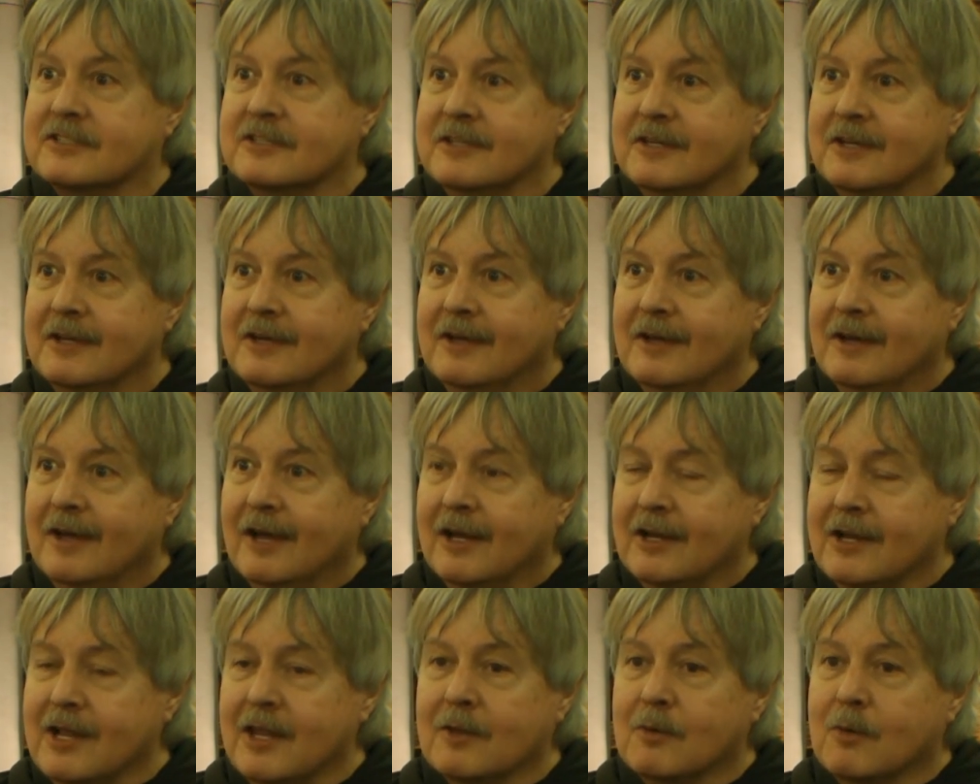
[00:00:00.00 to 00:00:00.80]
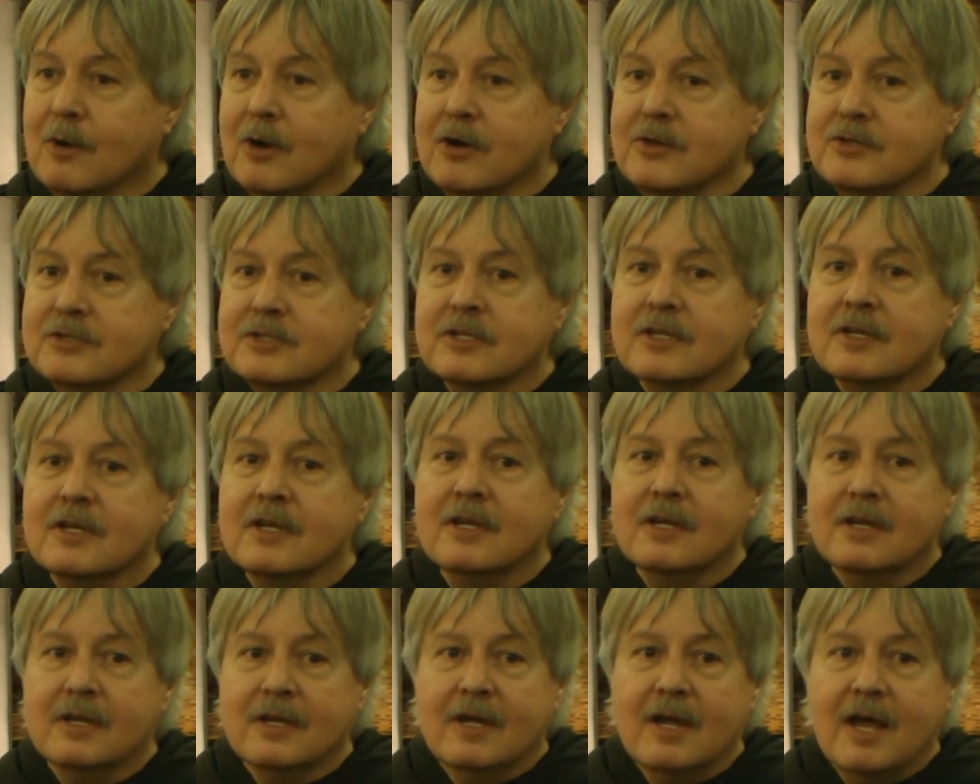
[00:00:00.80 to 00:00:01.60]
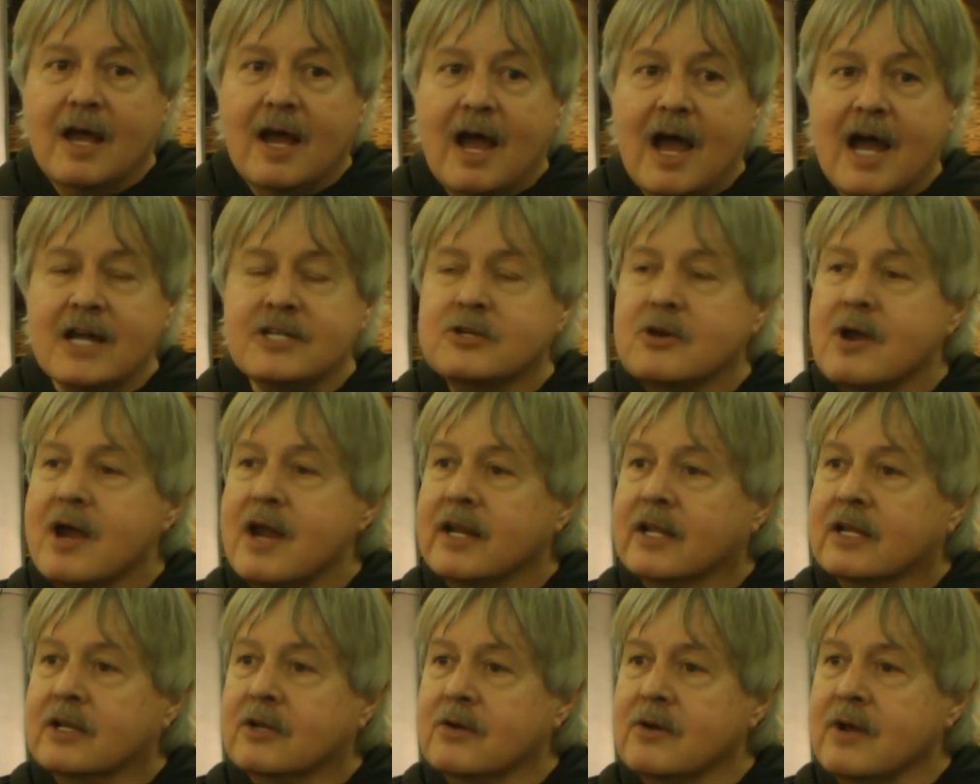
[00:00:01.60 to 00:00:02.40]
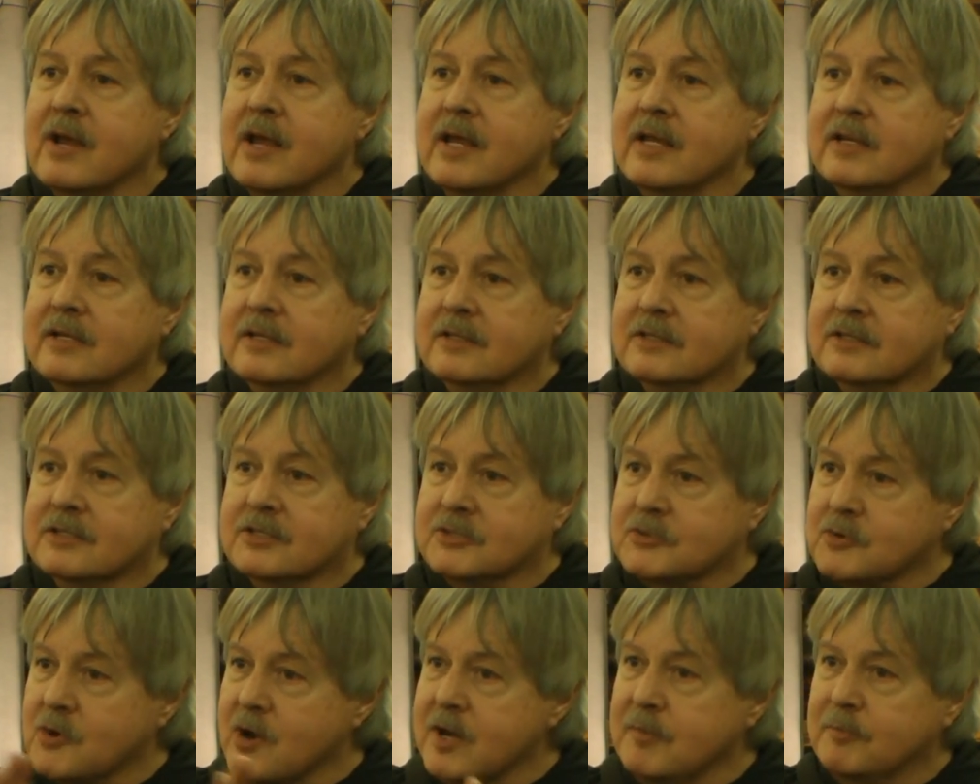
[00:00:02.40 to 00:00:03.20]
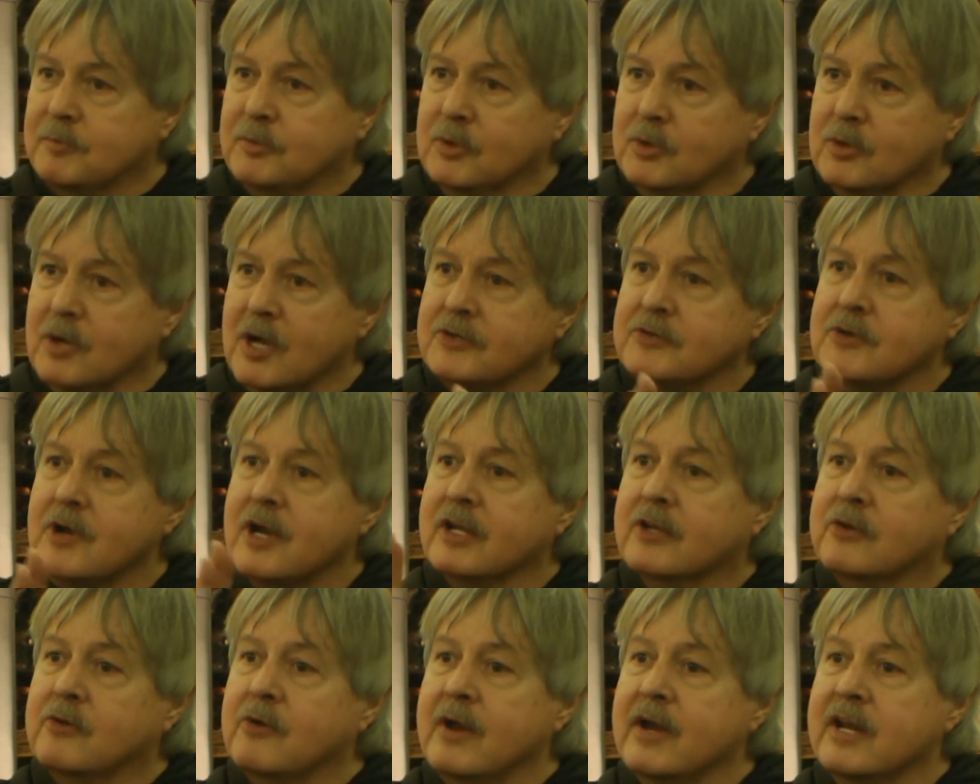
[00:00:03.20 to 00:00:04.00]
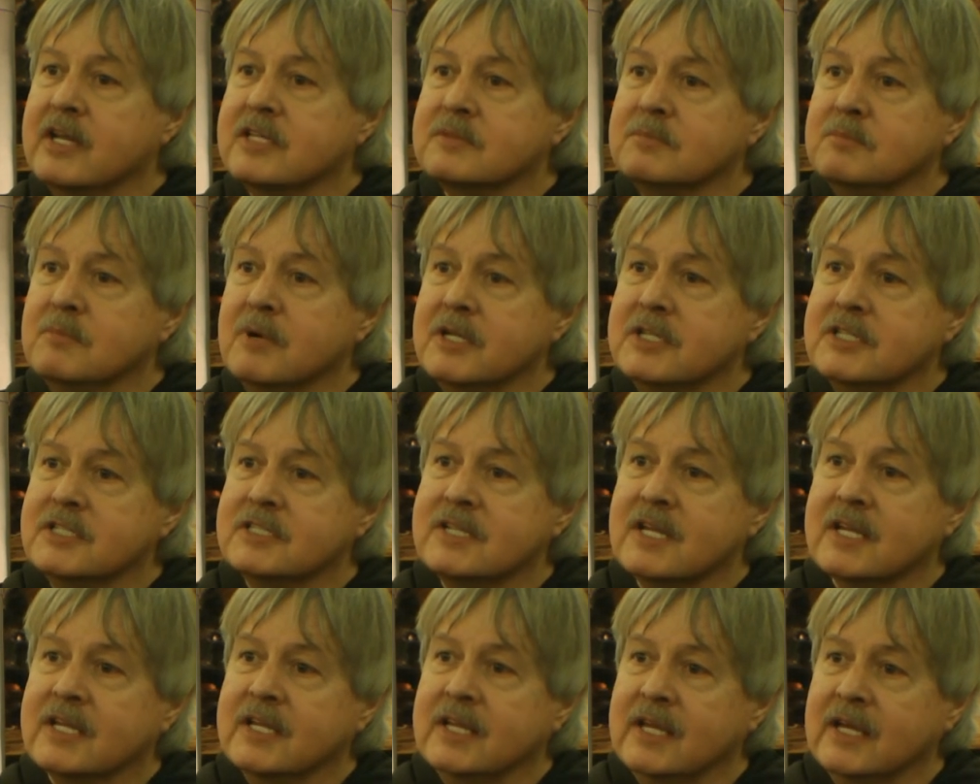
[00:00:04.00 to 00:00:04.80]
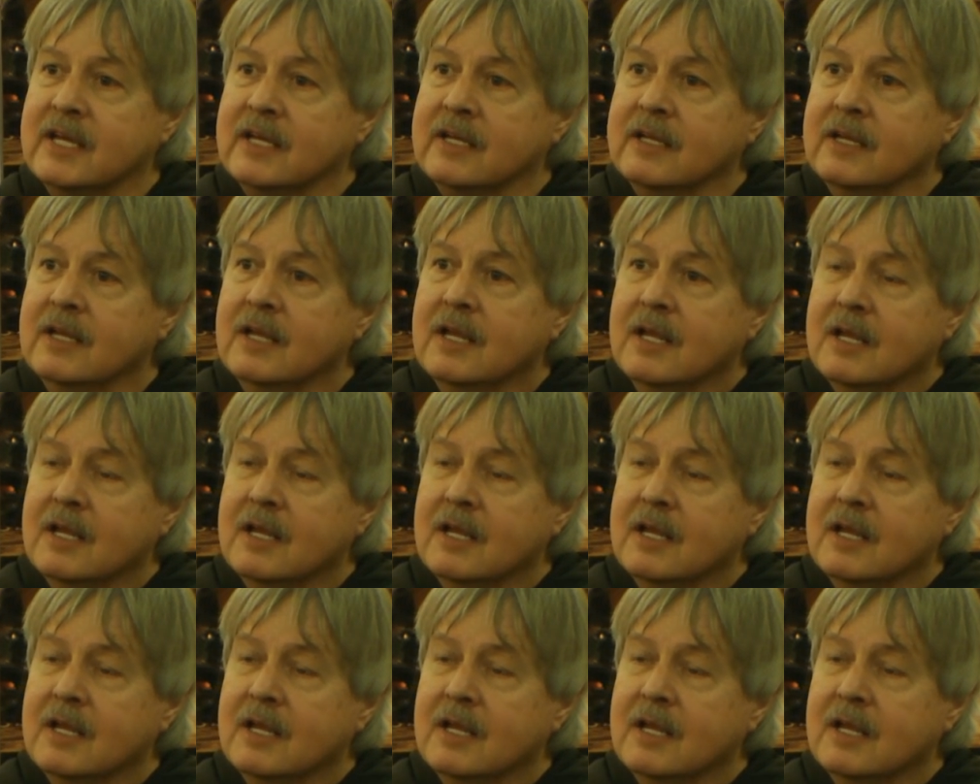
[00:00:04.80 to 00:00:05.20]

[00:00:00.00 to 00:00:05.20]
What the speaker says: In other words, I try to create straight pool. I try to create as much as I can.